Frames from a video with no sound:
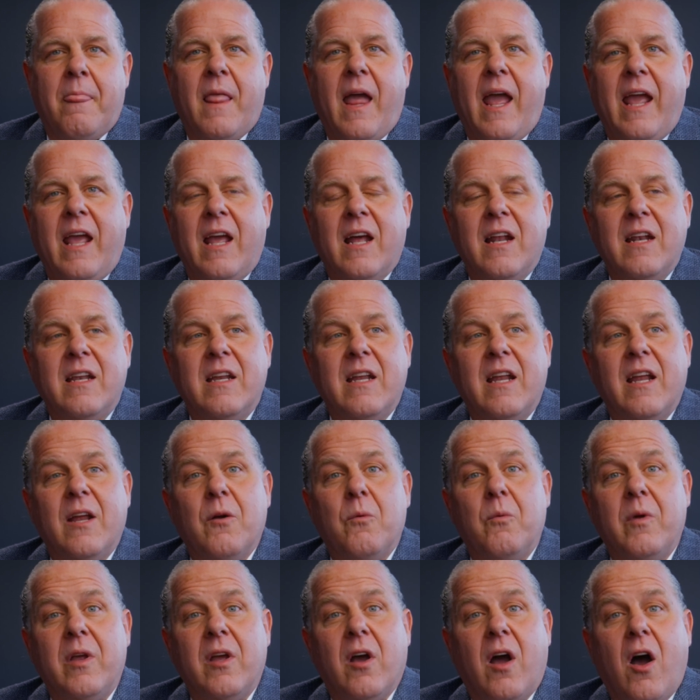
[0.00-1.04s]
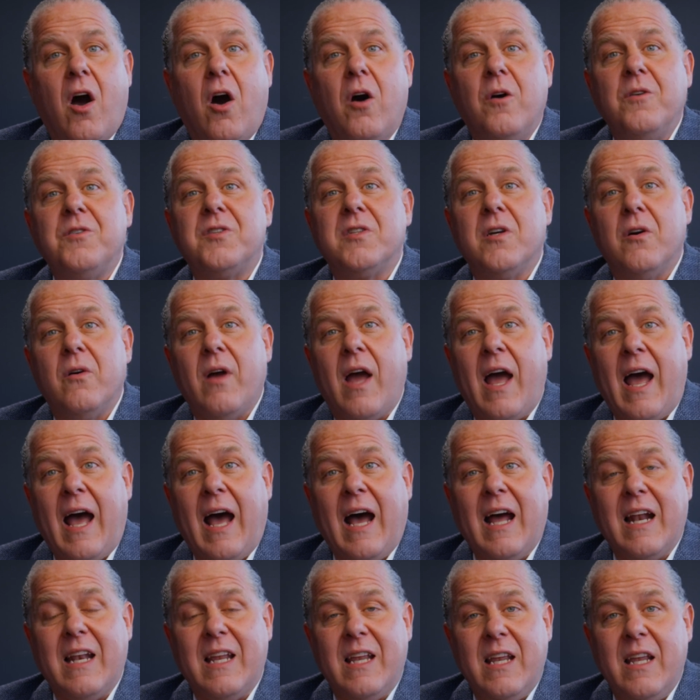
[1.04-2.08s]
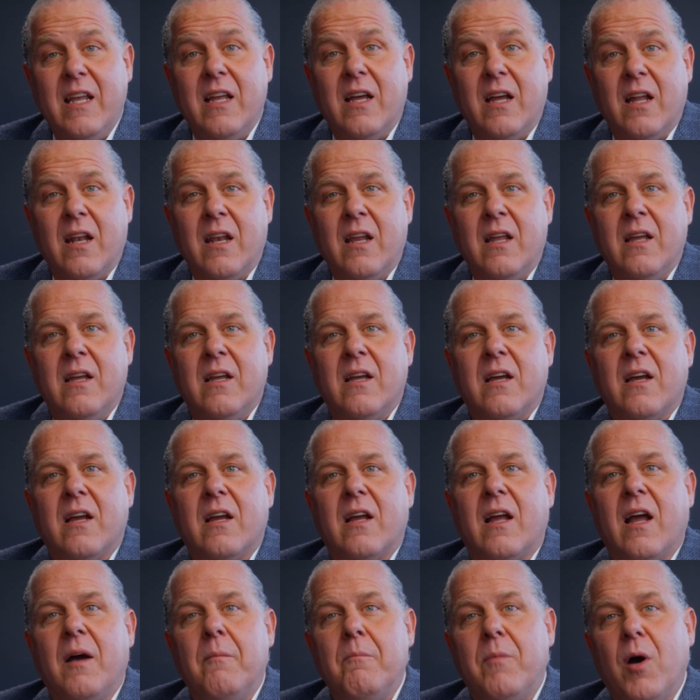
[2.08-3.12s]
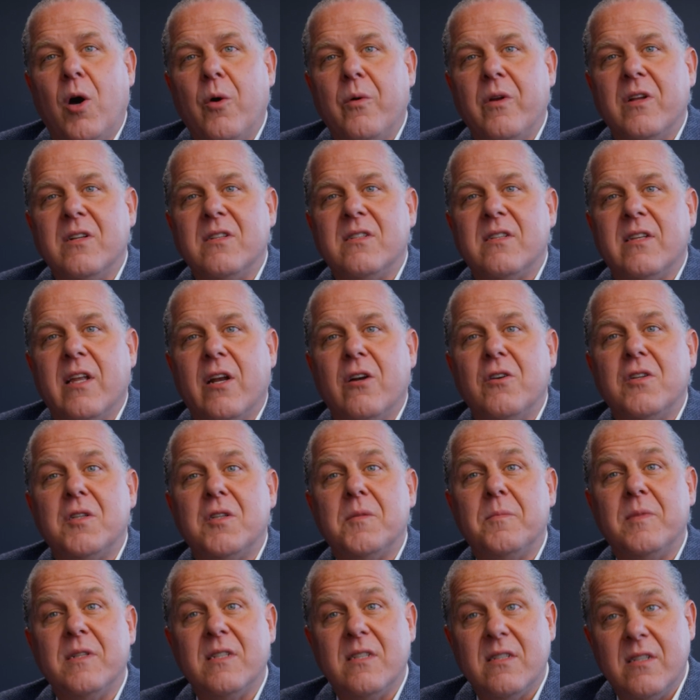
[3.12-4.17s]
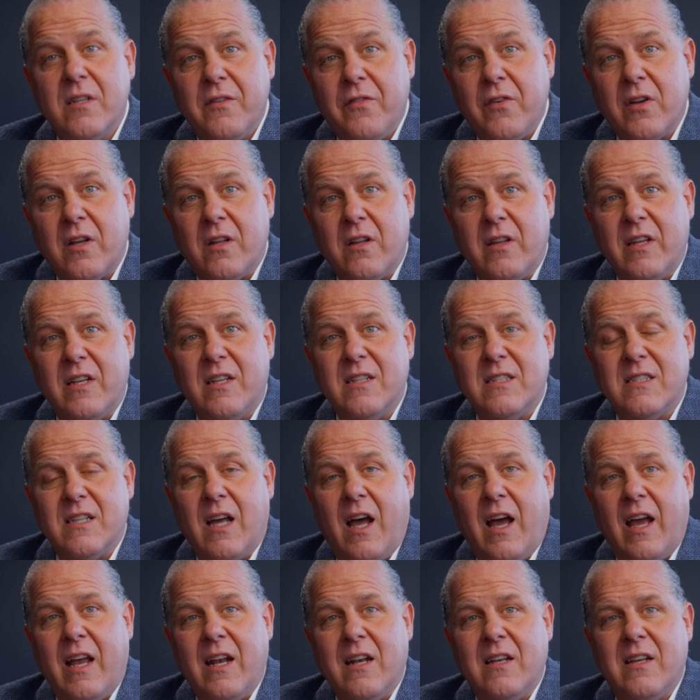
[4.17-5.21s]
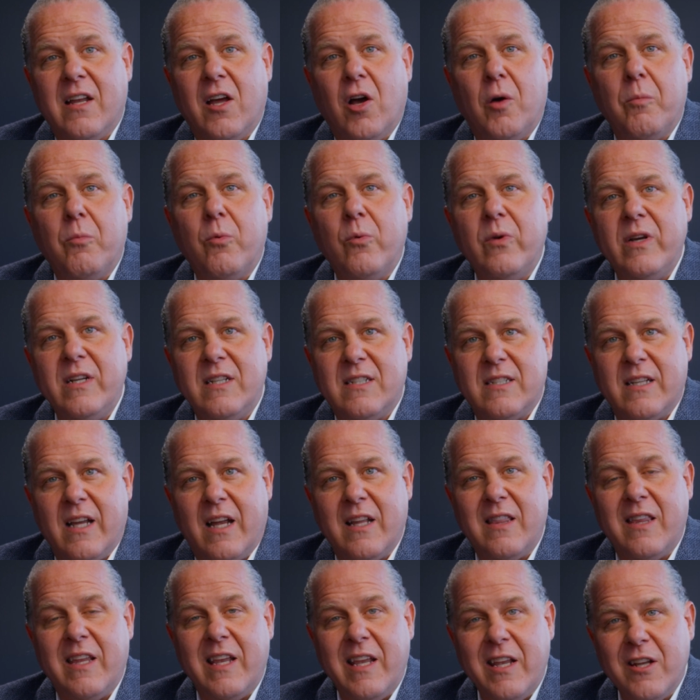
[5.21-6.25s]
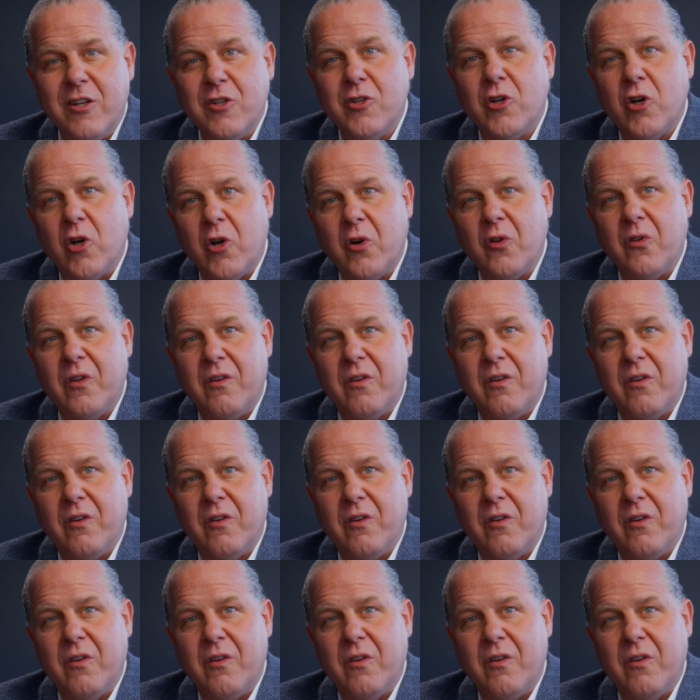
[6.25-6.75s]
And we also add in components that are specifically designed to help reset the internal